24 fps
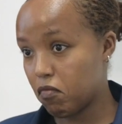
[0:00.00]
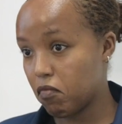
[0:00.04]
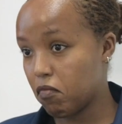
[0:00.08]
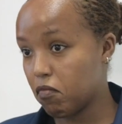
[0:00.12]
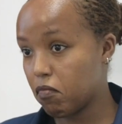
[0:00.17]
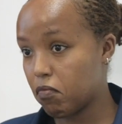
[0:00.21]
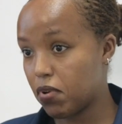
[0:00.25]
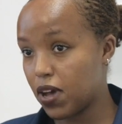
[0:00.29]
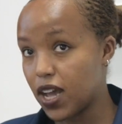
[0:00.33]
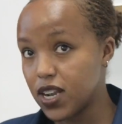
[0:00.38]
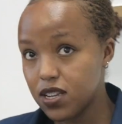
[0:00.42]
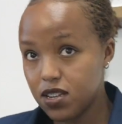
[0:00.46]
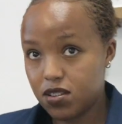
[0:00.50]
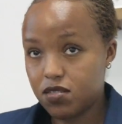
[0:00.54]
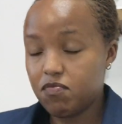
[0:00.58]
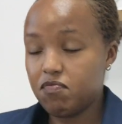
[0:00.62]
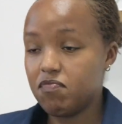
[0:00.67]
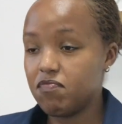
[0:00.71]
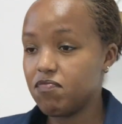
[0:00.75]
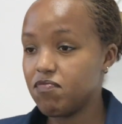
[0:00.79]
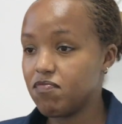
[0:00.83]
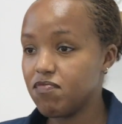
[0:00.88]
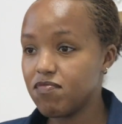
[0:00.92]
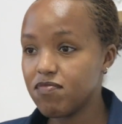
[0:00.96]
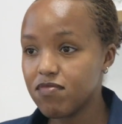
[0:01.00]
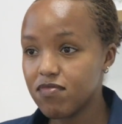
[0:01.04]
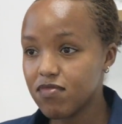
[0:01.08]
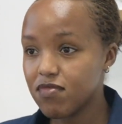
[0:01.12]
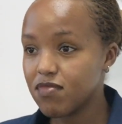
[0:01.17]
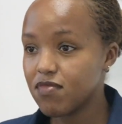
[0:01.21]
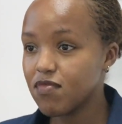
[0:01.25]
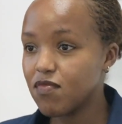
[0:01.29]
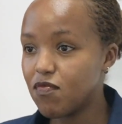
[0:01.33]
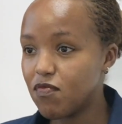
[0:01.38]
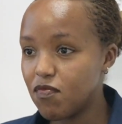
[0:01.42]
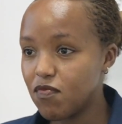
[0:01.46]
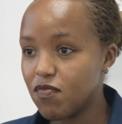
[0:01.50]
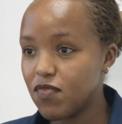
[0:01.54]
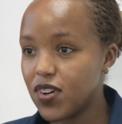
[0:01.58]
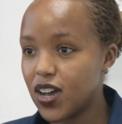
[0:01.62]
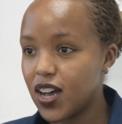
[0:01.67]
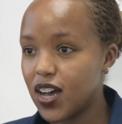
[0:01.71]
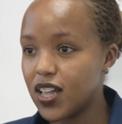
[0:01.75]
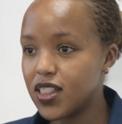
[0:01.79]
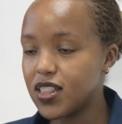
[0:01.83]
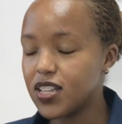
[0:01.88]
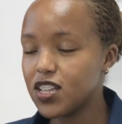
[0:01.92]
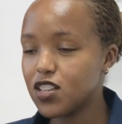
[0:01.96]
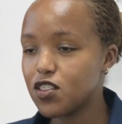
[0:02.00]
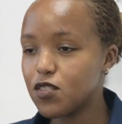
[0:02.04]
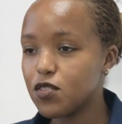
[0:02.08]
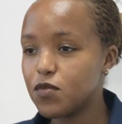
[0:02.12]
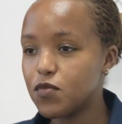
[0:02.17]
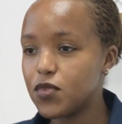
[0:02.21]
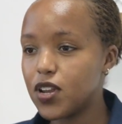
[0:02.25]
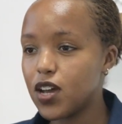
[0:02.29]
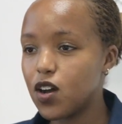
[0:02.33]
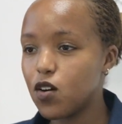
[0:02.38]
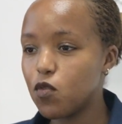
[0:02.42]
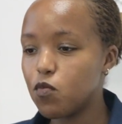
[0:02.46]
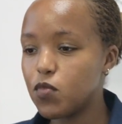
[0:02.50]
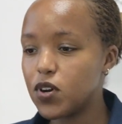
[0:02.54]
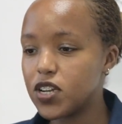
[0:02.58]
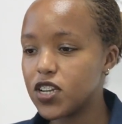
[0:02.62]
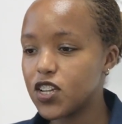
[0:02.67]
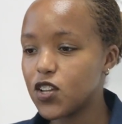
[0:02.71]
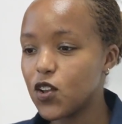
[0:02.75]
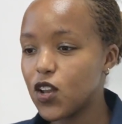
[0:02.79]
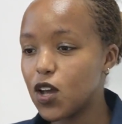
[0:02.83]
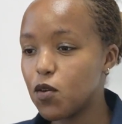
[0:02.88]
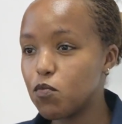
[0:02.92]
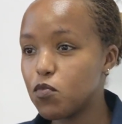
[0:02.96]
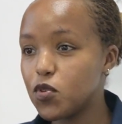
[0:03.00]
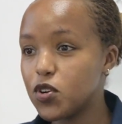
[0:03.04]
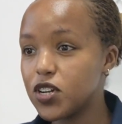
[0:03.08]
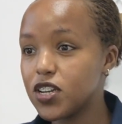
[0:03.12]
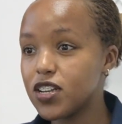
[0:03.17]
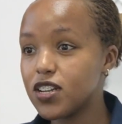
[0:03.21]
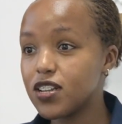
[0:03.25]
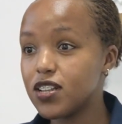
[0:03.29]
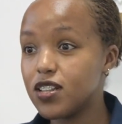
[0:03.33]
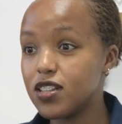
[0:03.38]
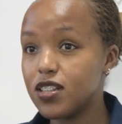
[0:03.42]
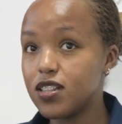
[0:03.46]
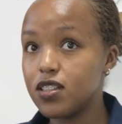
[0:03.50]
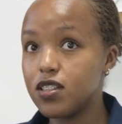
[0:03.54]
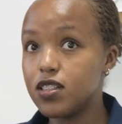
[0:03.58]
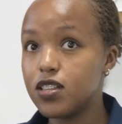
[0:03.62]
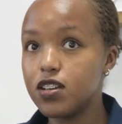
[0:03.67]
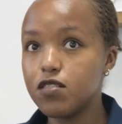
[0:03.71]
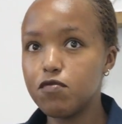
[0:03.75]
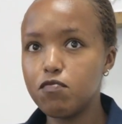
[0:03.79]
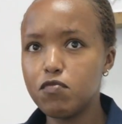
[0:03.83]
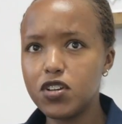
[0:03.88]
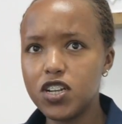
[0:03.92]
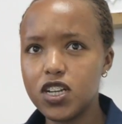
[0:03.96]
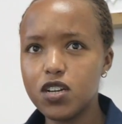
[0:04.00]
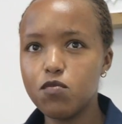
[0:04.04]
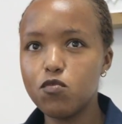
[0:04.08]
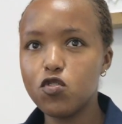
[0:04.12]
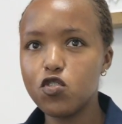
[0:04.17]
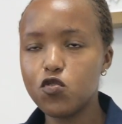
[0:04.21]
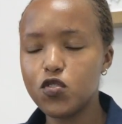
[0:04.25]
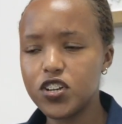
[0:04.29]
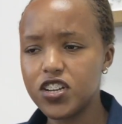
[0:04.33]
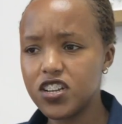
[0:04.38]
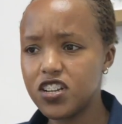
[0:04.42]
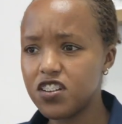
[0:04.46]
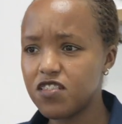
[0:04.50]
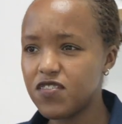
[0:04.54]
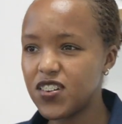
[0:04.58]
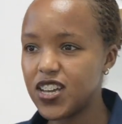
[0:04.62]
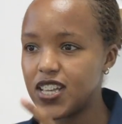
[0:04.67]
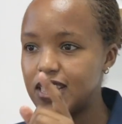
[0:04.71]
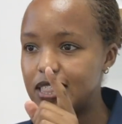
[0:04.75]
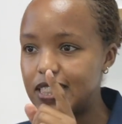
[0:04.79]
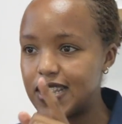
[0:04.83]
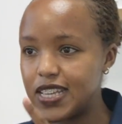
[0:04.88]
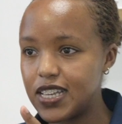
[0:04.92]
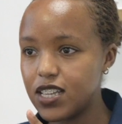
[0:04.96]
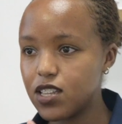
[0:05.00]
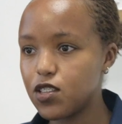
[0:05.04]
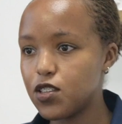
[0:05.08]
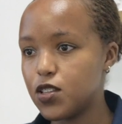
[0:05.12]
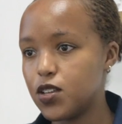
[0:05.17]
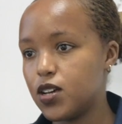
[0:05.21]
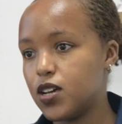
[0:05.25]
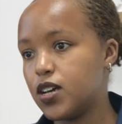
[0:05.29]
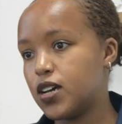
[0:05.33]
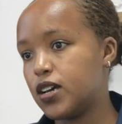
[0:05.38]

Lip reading: But at this now particular point, they've been able to identify this